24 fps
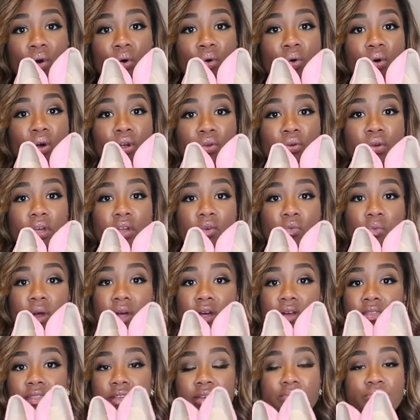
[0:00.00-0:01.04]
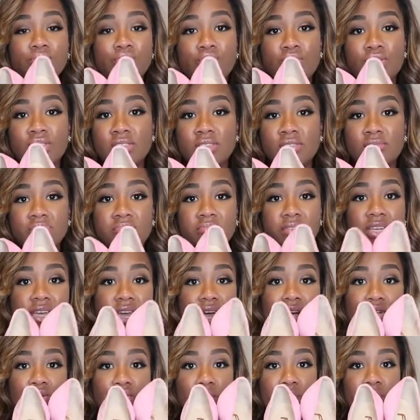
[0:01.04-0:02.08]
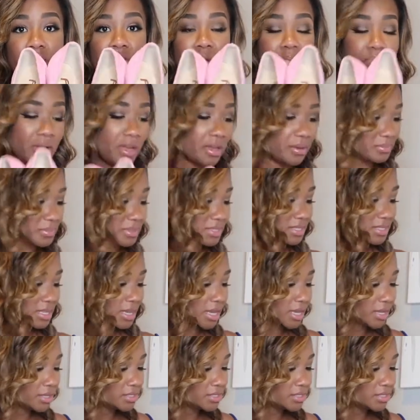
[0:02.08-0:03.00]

or you can wear them just casual pink pumps.